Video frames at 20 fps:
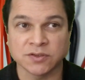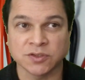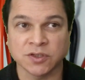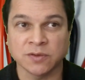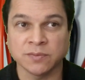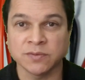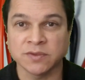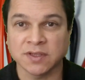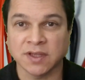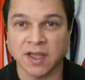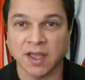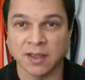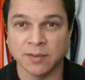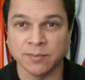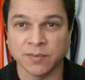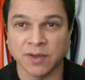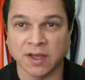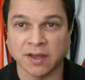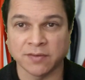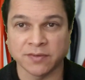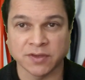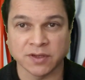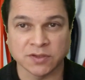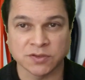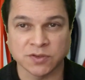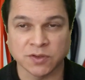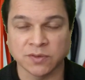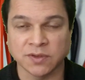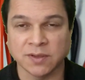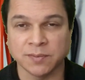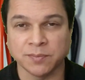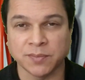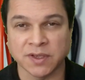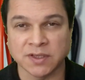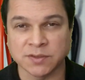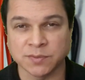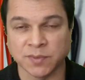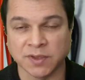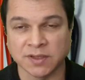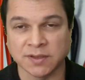some time, after some
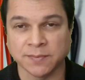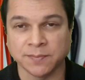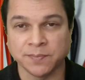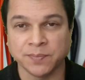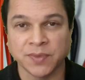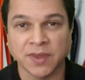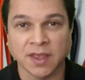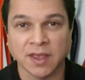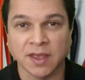investment,